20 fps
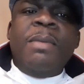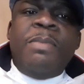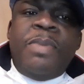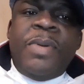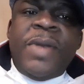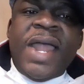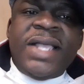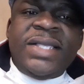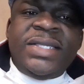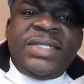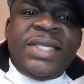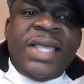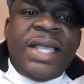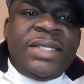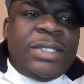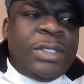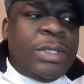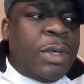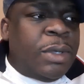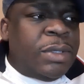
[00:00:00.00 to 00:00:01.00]

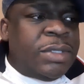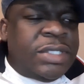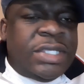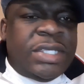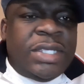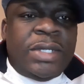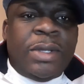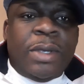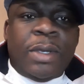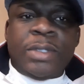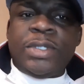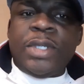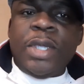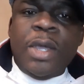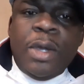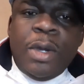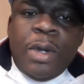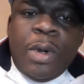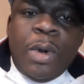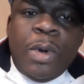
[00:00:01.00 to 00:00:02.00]
present continuous,
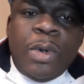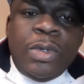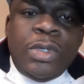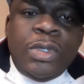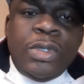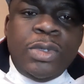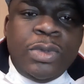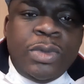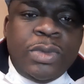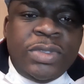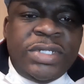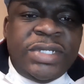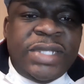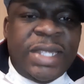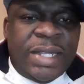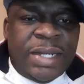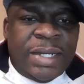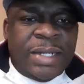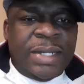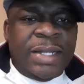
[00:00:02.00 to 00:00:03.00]

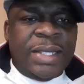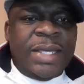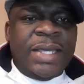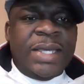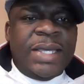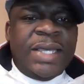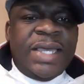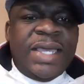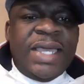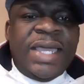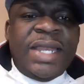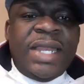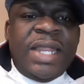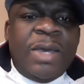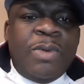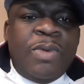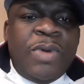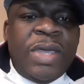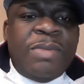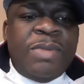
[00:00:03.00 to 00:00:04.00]
colluding in
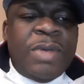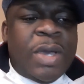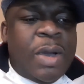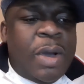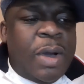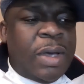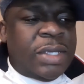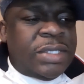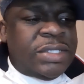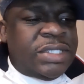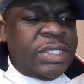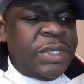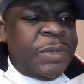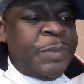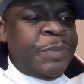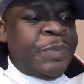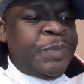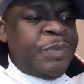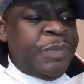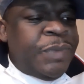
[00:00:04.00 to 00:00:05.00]
a way, because
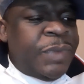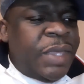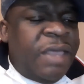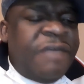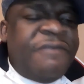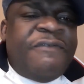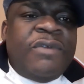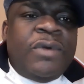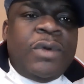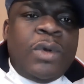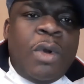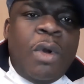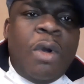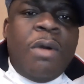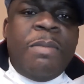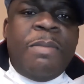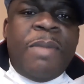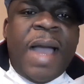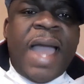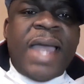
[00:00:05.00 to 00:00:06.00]
if we
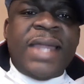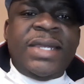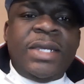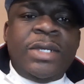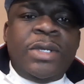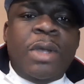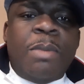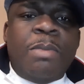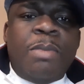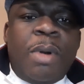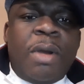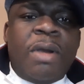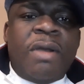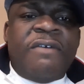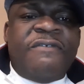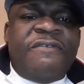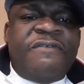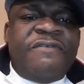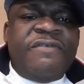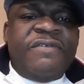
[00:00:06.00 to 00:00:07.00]
go by the number
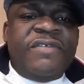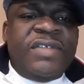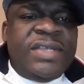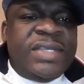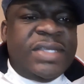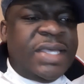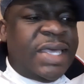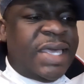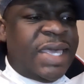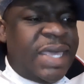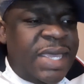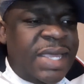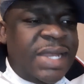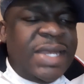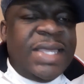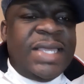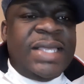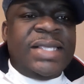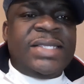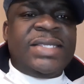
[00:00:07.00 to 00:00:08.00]
of
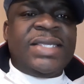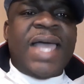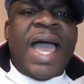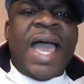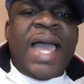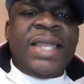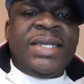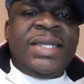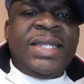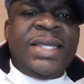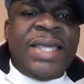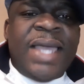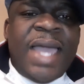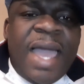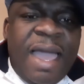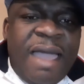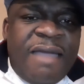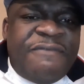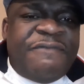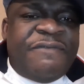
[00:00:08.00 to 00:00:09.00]
killings and the
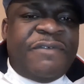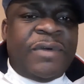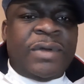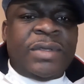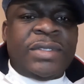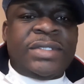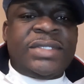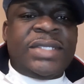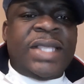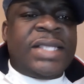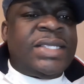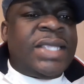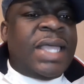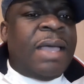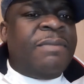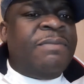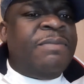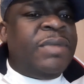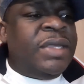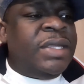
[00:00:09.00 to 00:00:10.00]
efforts that
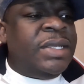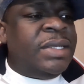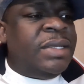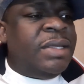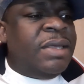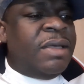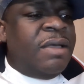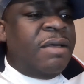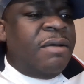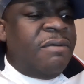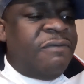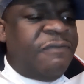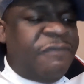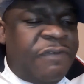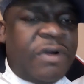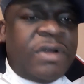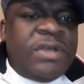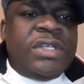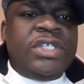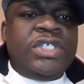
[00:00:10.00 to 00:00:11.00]
have been
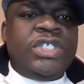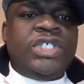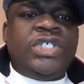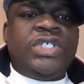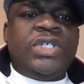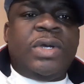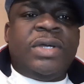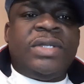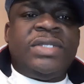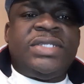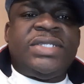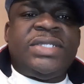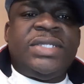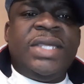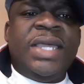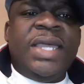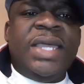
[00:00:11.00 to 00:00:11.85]
falling short,